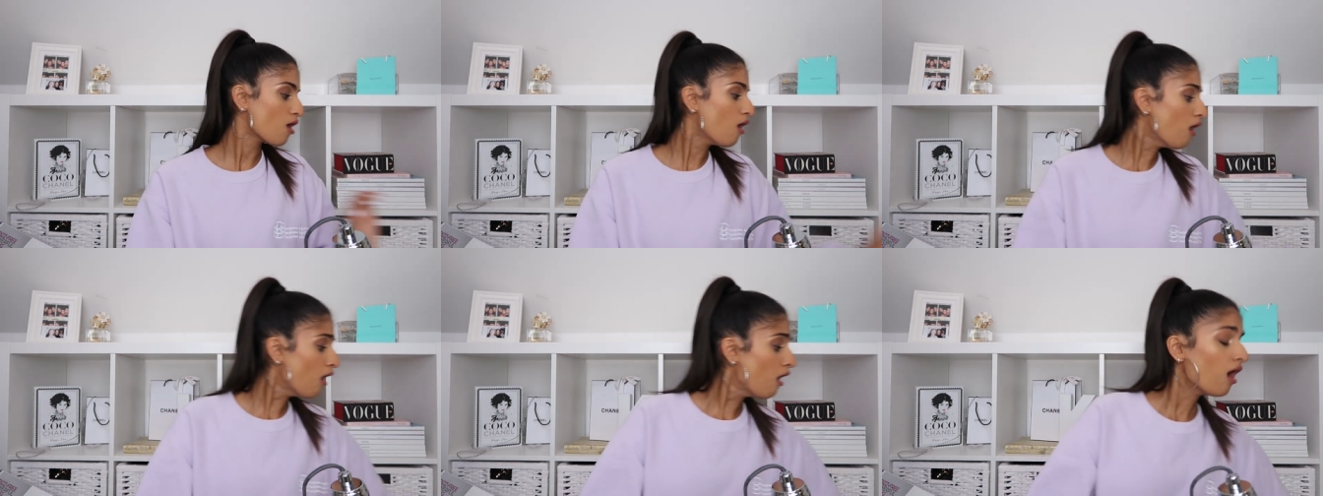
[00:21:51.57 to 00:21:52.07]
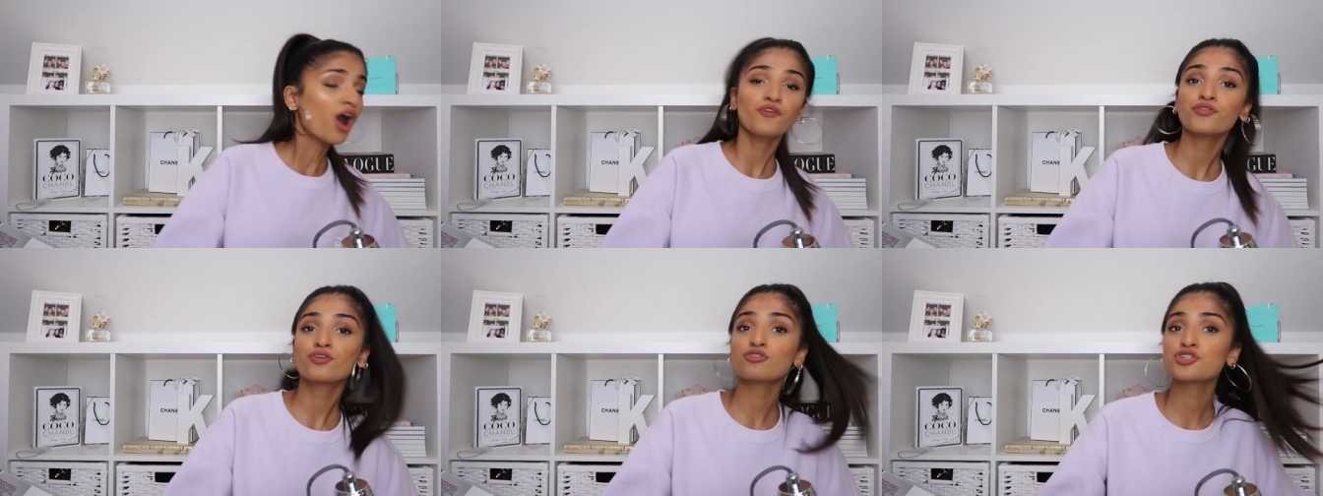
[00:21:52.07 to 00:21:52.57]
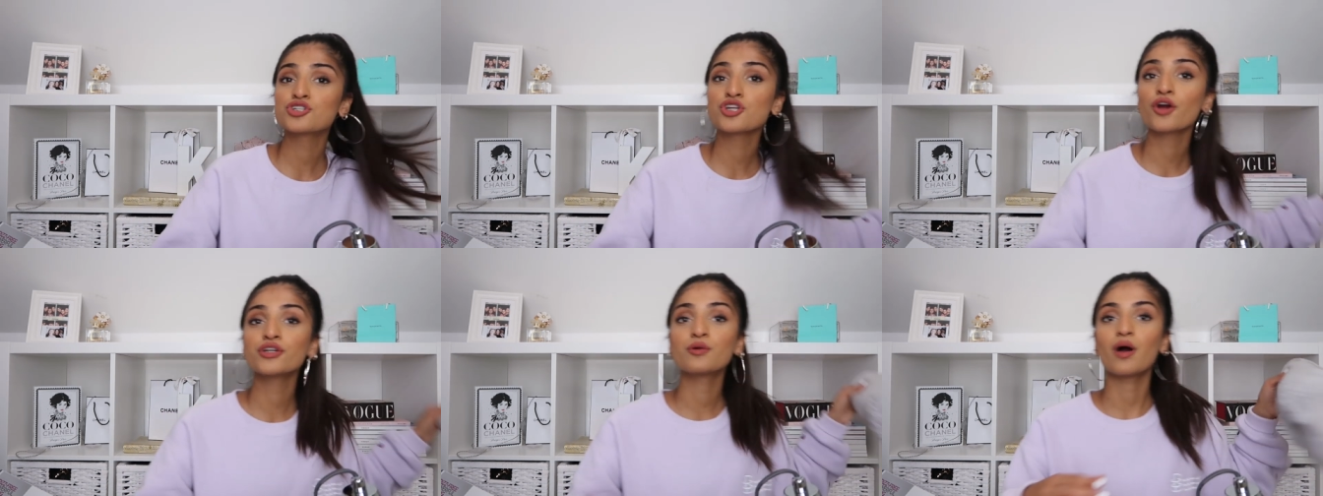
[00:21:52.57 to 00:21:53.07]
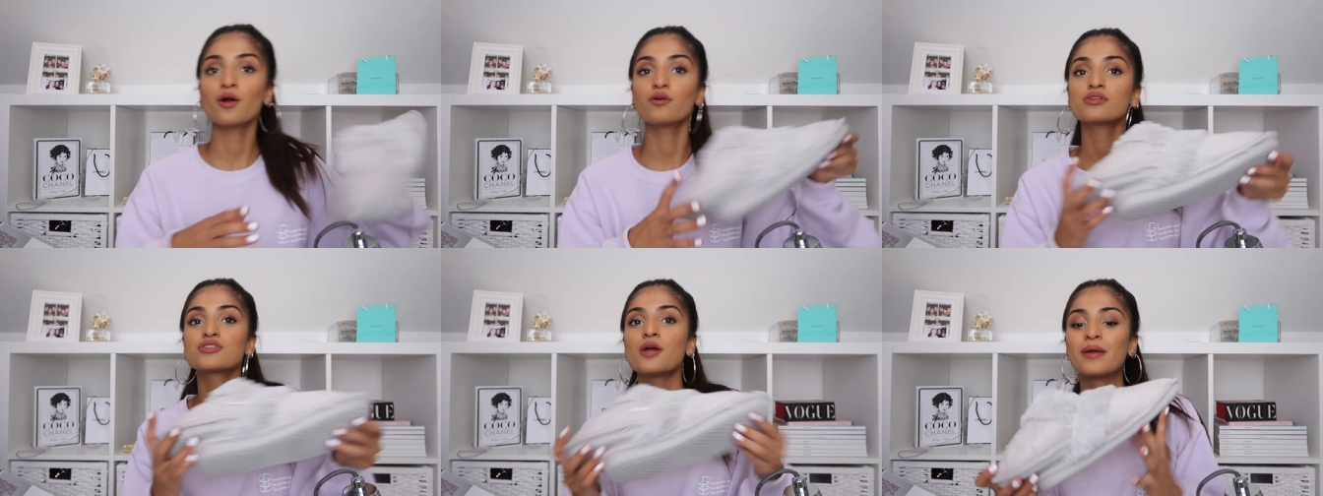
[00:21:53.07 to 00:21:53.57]
I forgot to show you, I
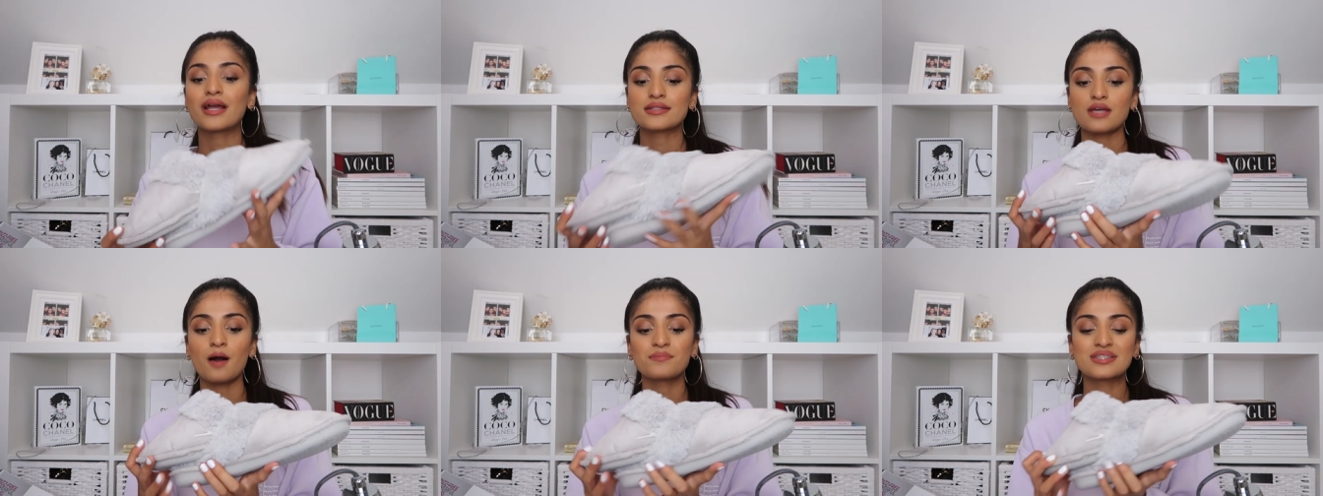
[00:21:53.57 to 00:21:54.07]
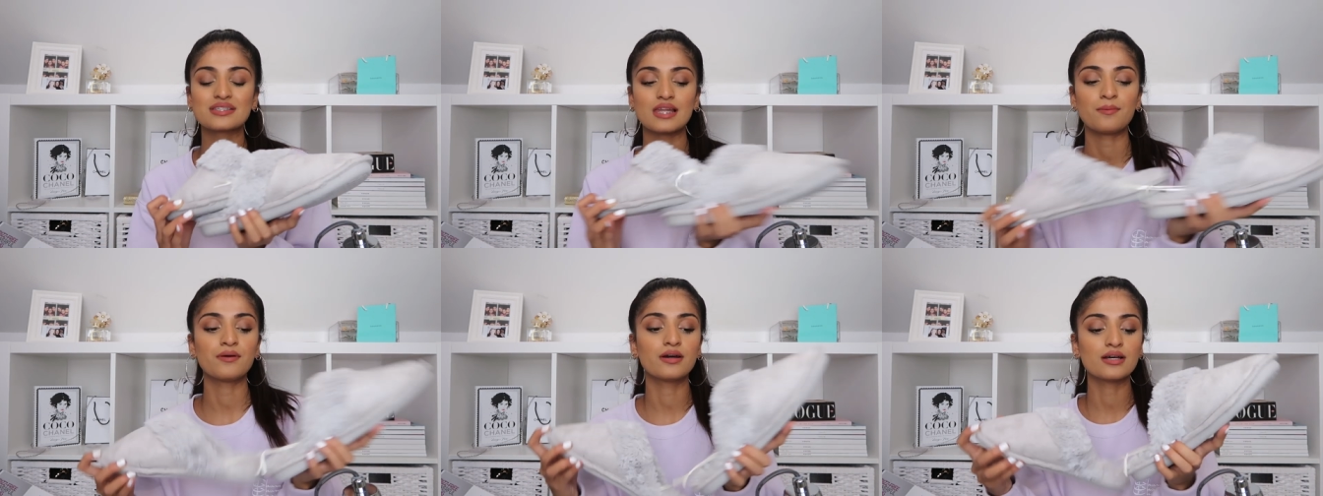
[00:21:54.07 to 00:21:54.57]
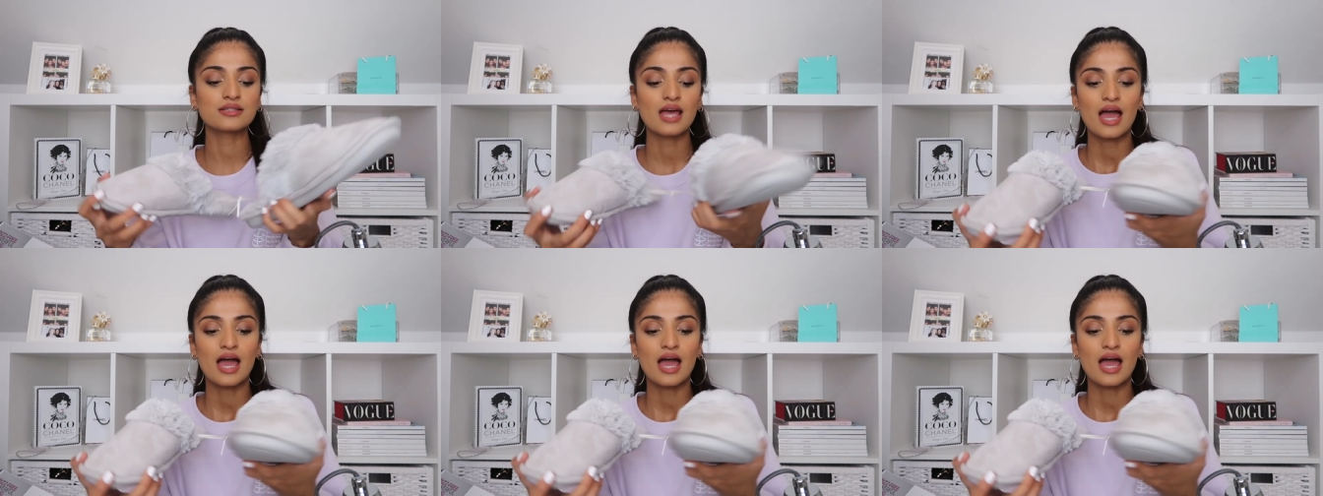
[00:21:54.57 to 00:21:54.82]
also picked up slippers